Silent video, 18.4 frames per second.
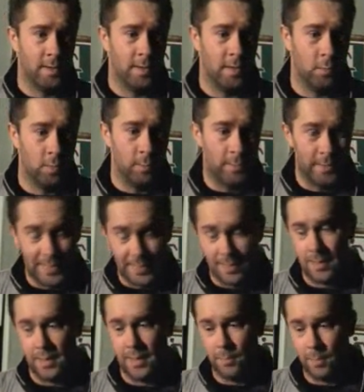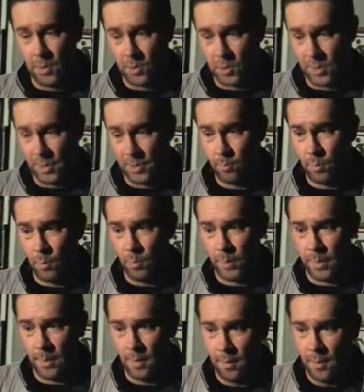When we didn't keep our shape,
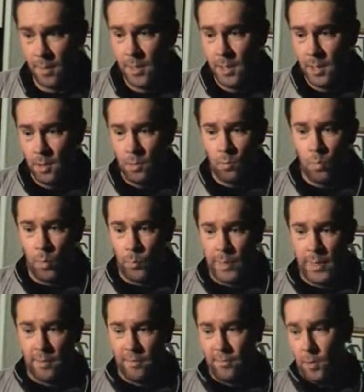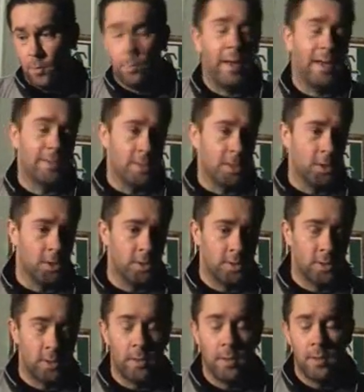when we had a few
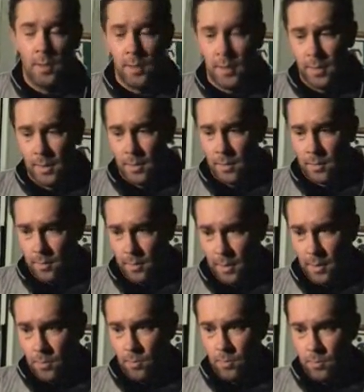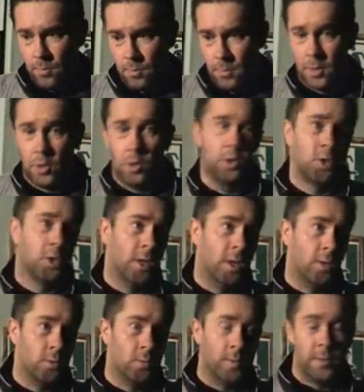passengers, and it just
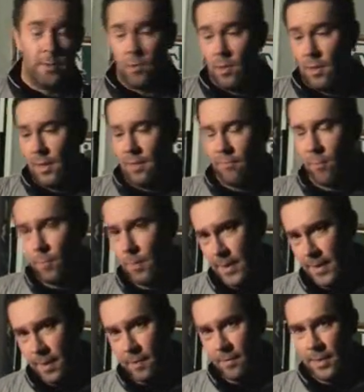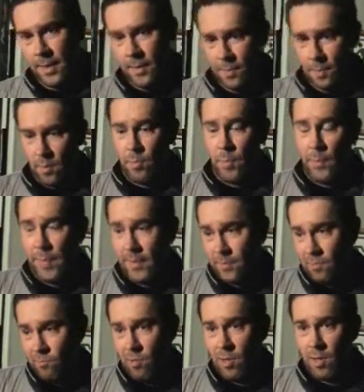shows when you've got 11 men out there that are
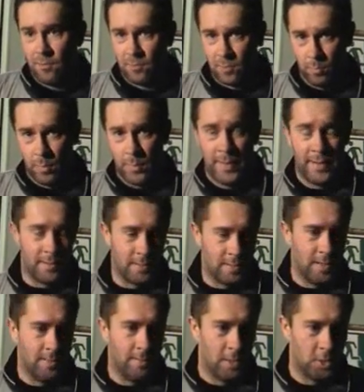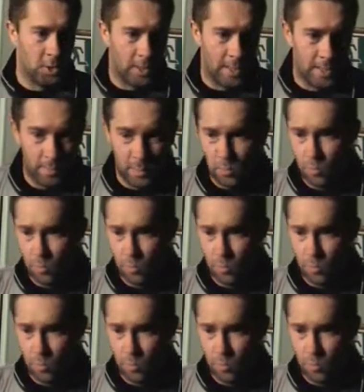prepared to graft and prepared to keep their shape.